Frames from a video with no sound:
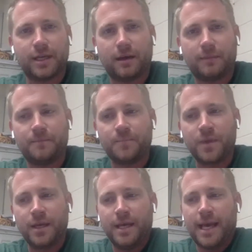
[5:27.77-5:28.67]

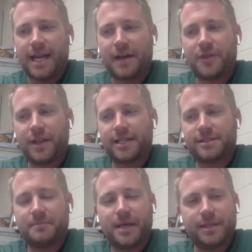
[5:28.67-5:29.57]
And I think
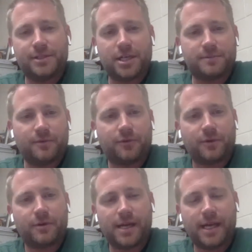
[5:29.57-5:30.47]
that's a big adjustment
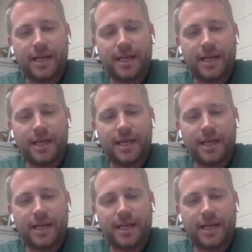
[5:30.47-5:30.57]
for